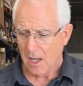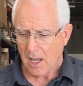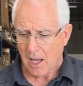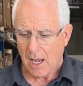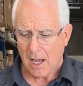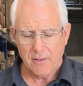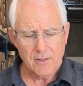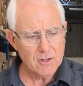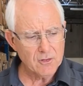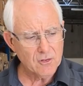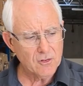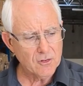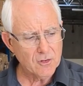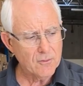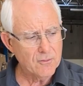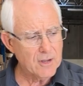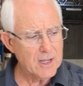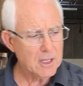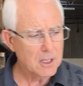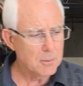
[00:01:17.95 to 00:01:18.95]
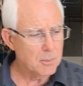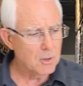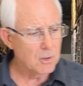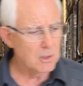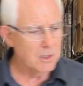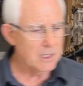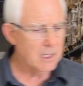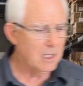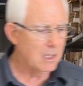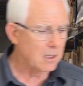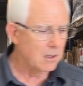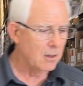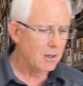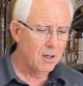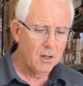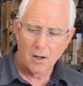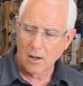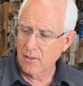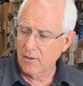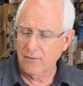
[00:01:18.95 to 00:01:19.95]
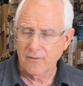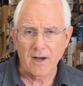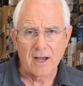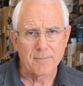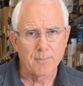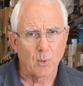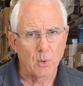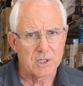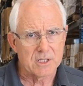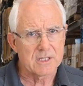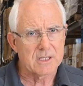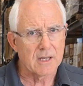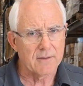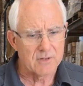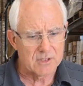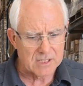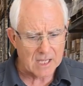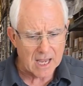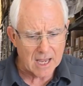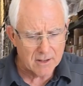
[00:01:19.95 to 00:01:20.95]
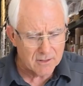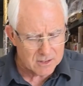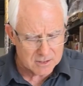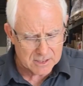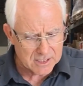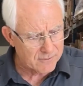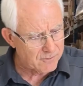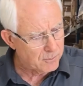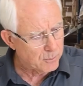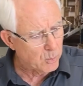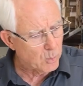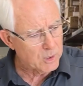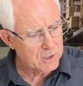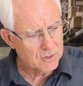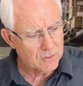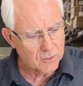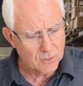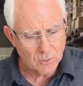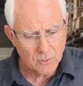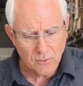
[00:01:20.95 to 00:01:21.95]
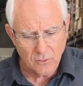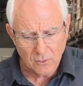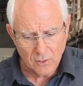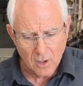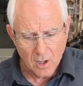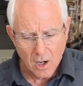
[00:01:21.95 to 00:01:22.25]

And this is available in the 5.7s and the 7.2s.